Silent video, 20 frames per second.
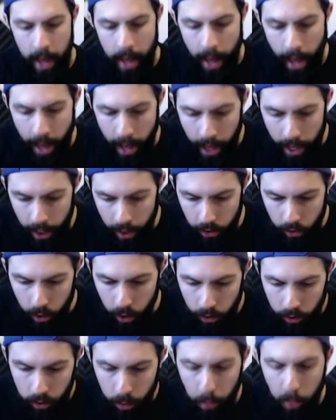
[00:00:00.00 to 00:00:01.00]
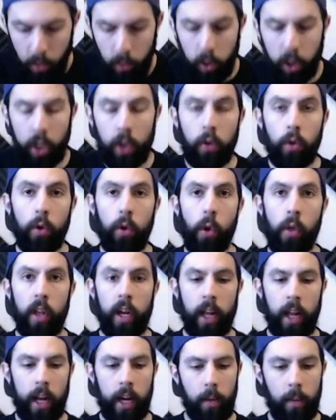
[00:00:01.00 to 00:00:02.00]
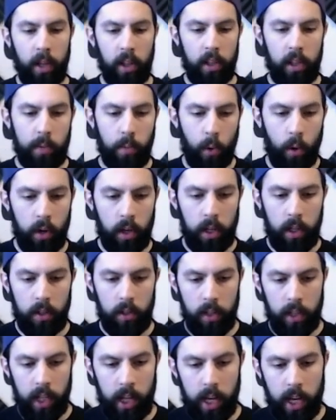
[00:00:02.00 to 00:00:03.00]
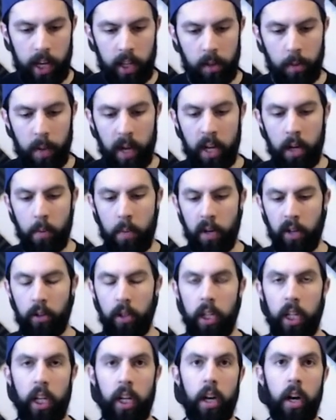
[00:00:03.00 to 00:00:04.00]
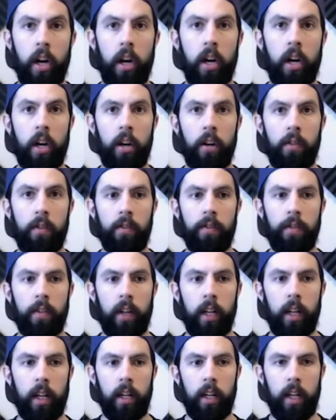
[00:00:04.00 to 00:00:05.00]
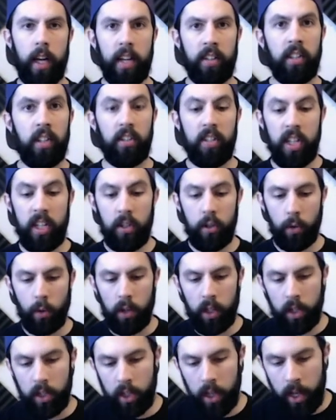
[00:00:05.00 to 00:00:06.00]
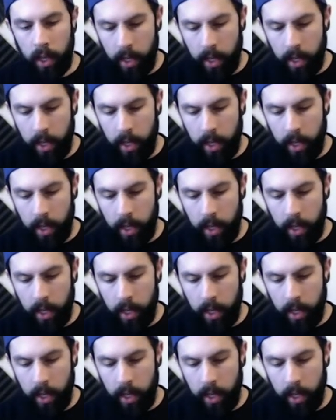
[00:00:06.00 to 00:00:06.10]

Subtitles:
And something really cool that I like about this board is the expandability of SSD storage.